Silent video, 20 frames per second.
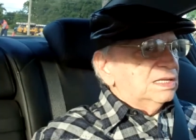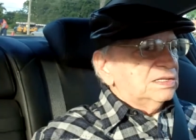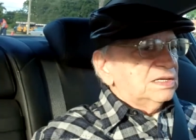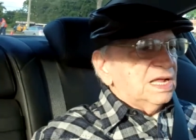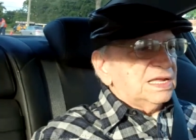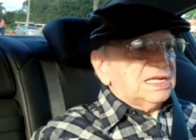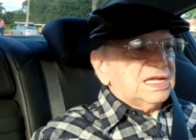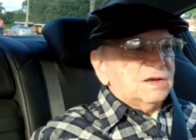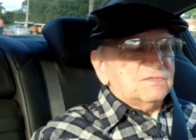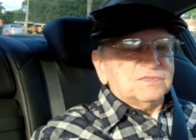and
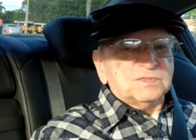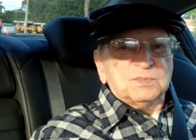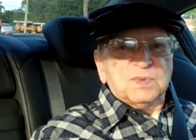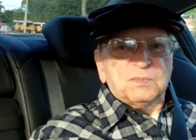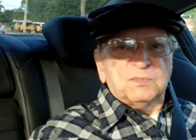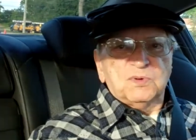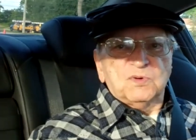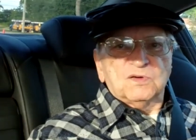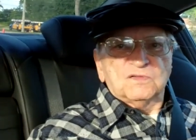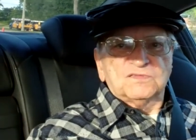I come from
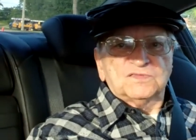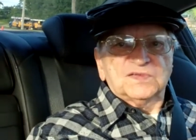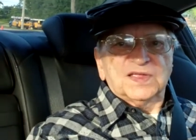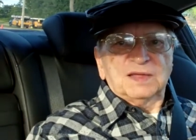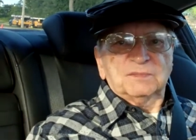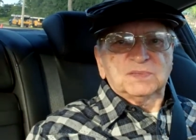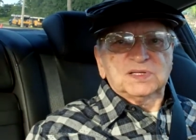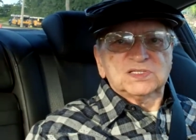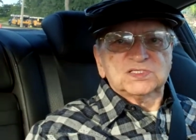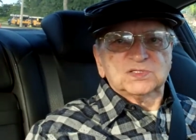a poor
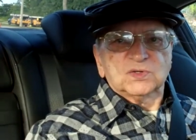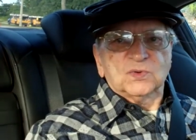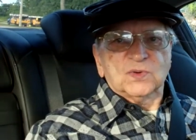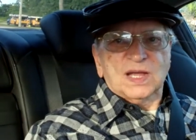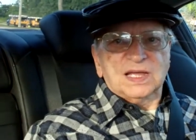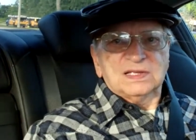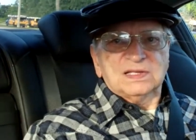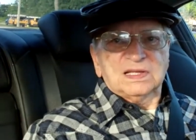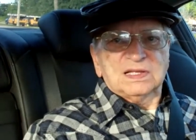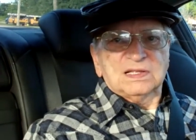family, so
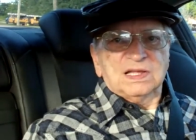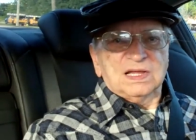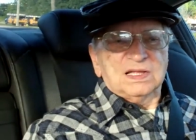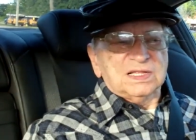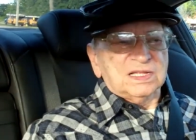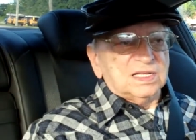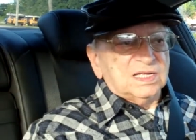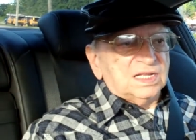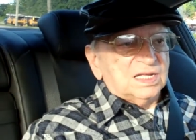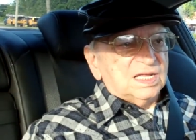I,
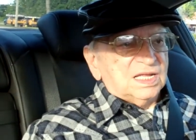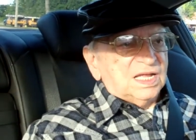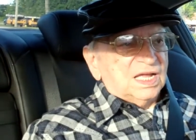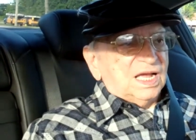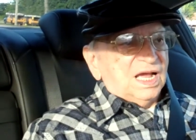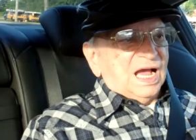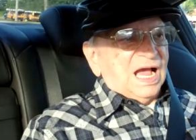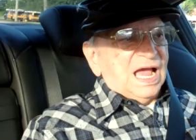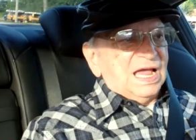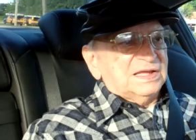
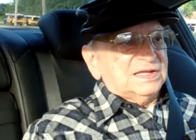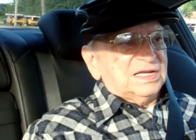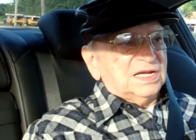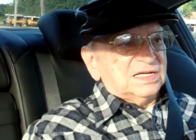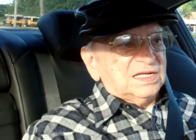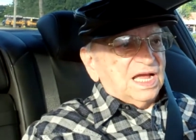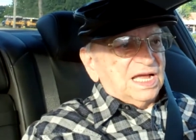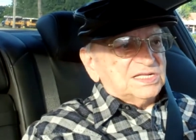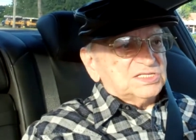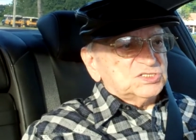I,
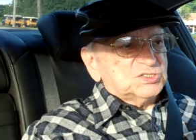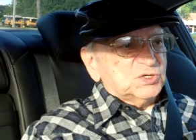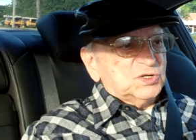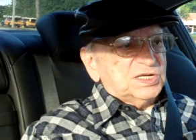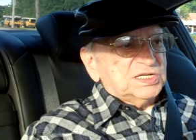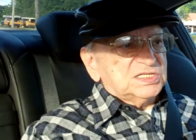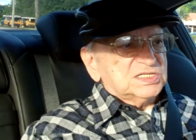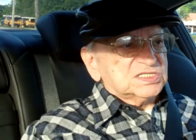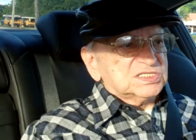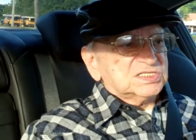I
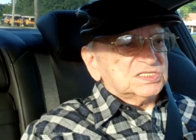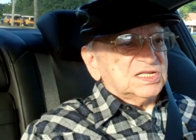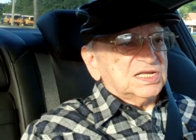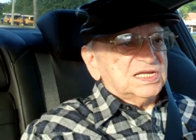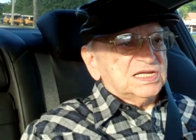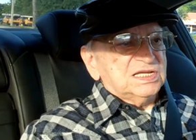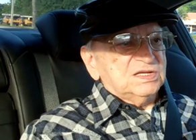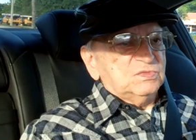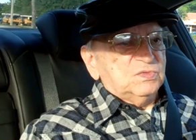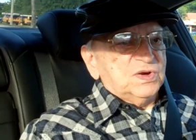joined this
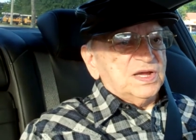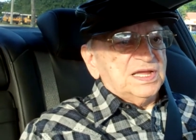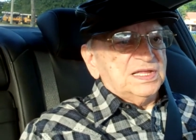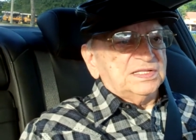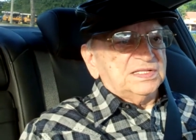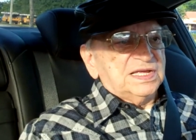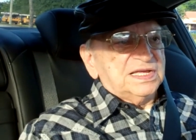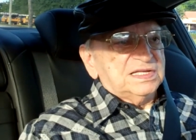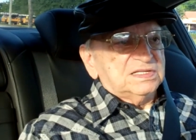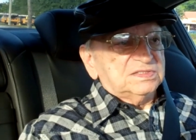thing where
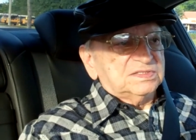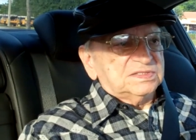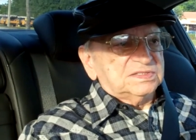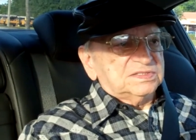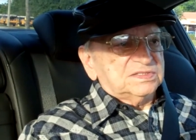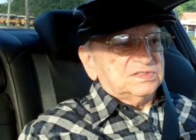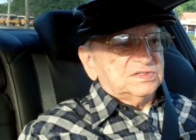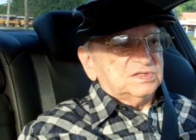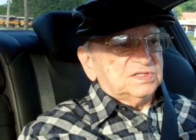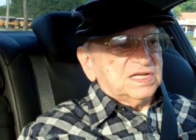they
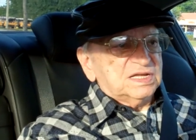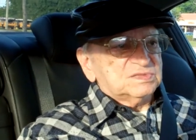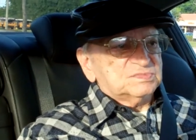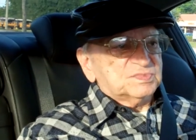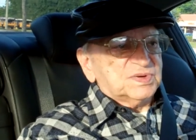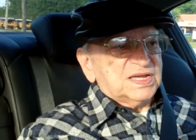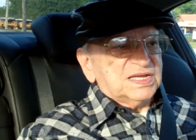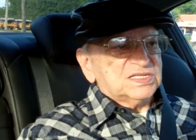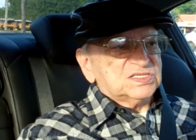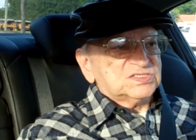you
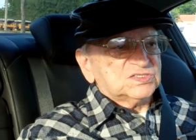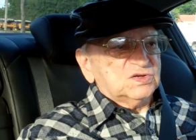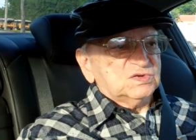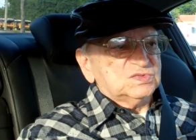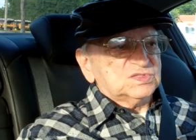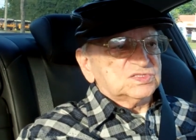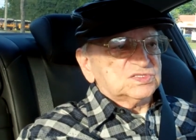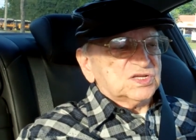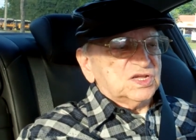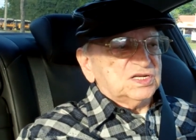get paid
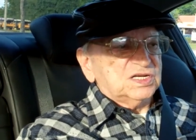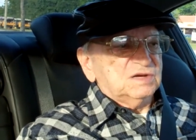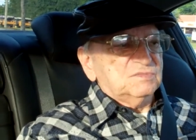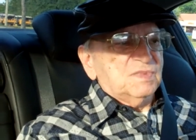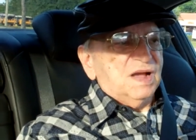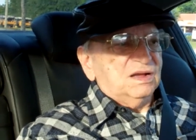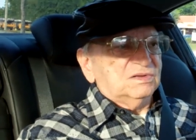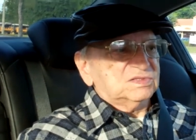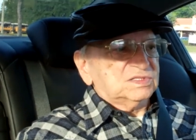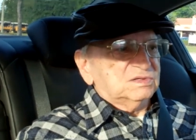a certain
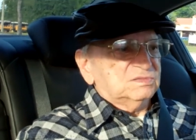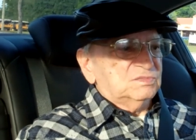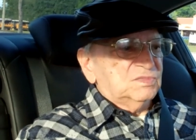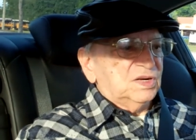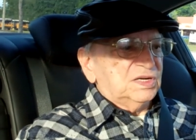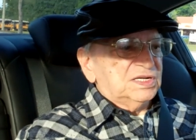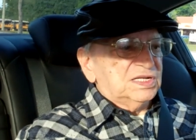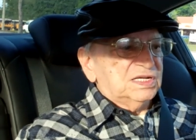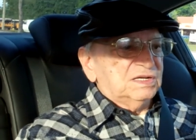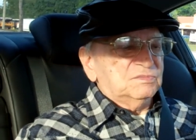amount of
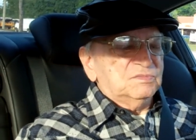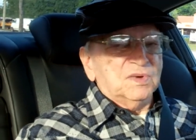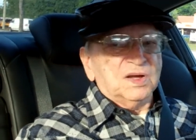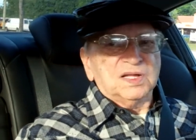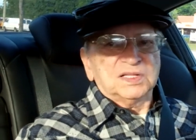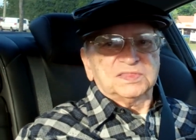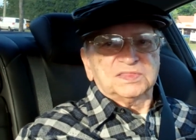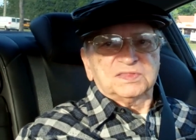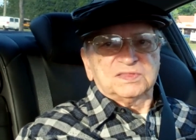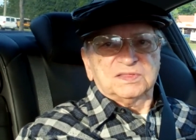money a
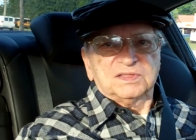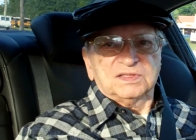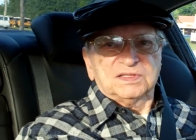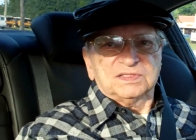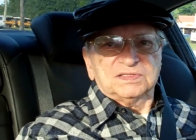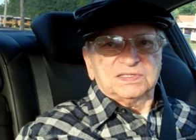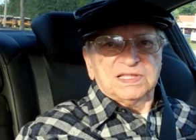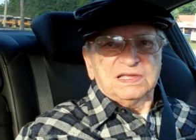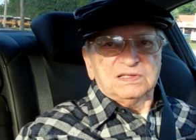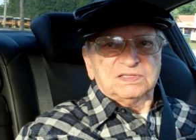month
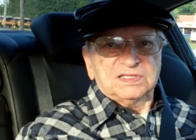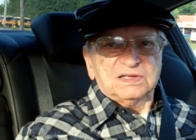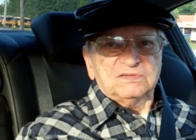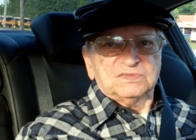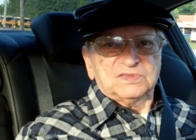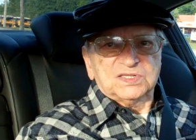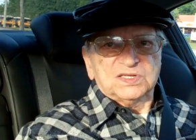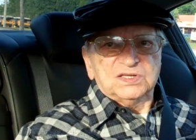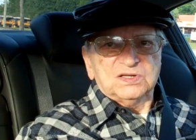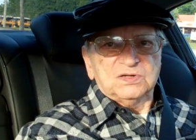they
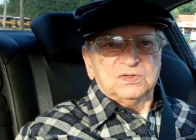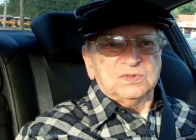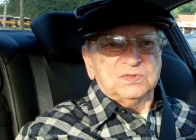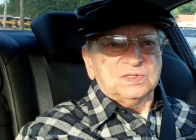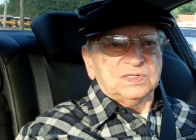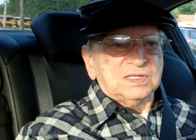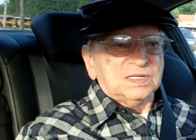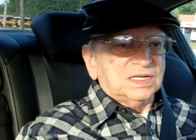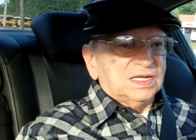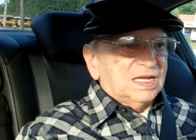give to you,
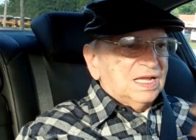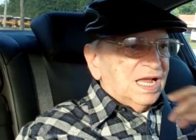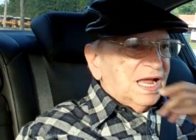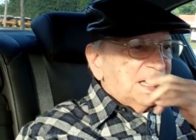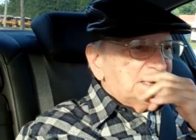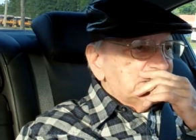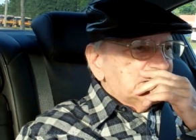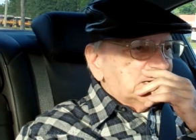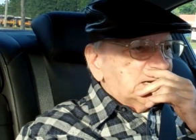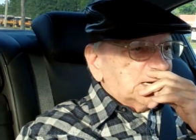
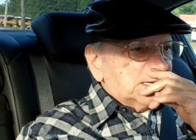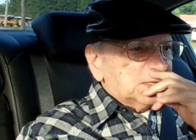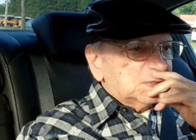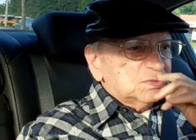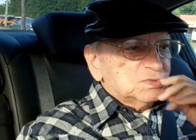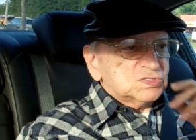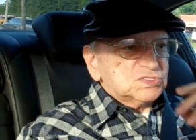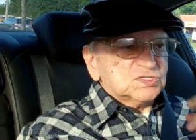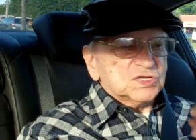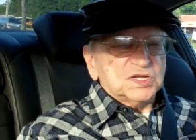and you got to
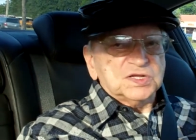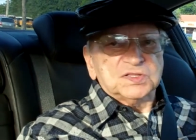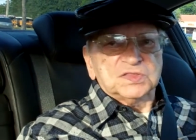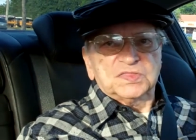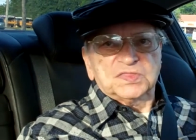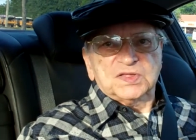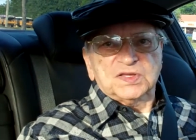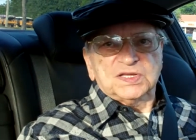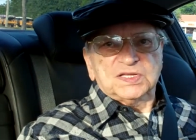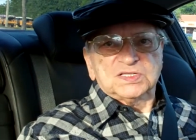do certain
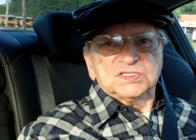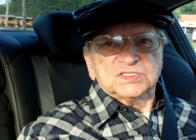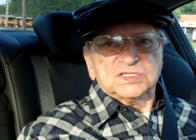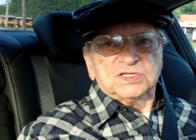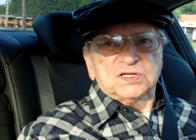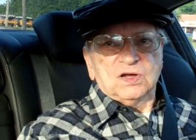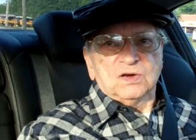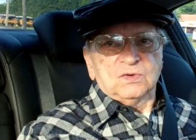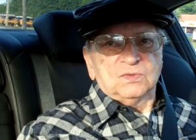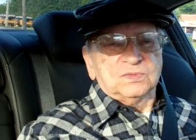things,
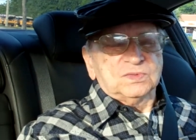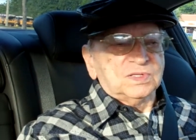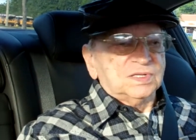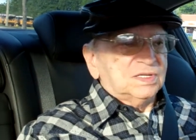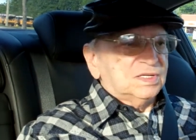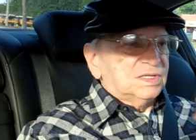you know.